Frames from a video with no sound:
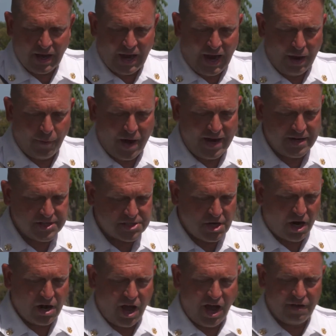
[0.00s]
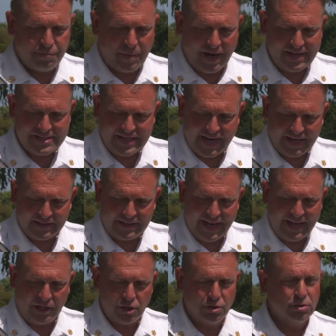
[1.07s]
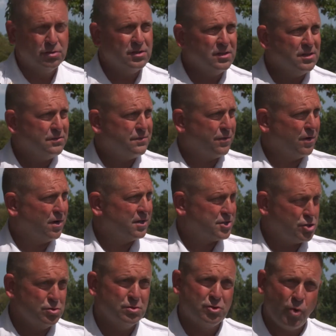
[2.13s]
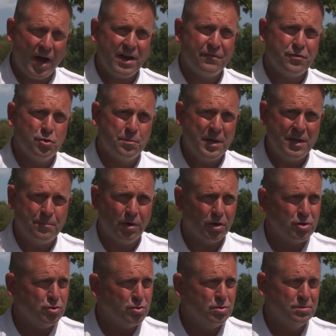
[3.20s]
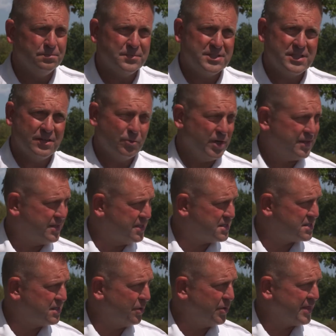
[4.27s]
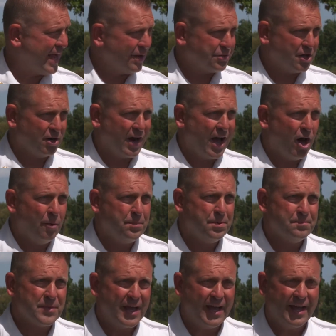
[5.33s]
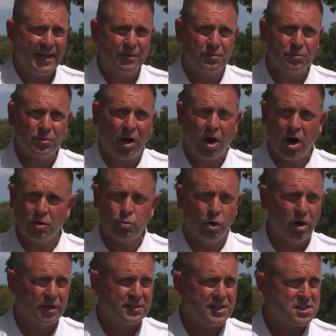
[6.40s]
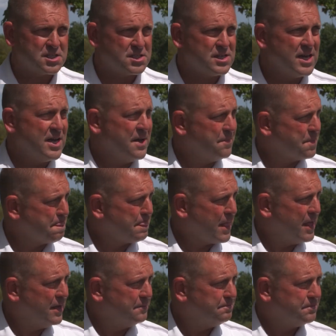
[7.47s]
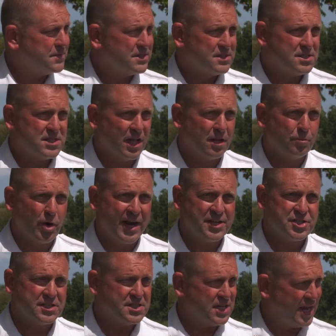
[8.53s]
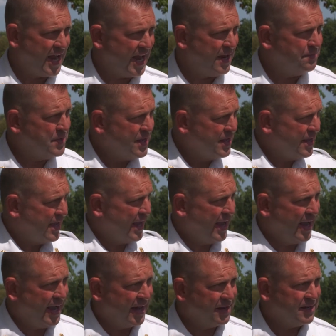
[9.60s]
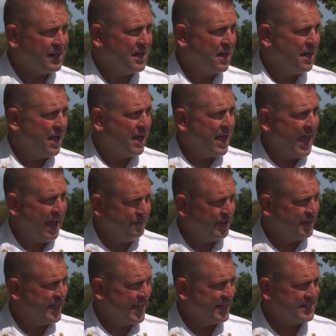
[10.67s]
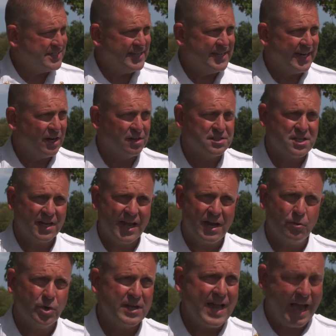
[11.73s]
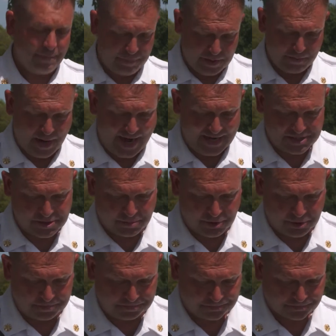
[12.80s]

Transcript: I wanted to start off by saying thank you to quite a few people who, without their help and hard work, this celebration today and having the antique here today would not be possible.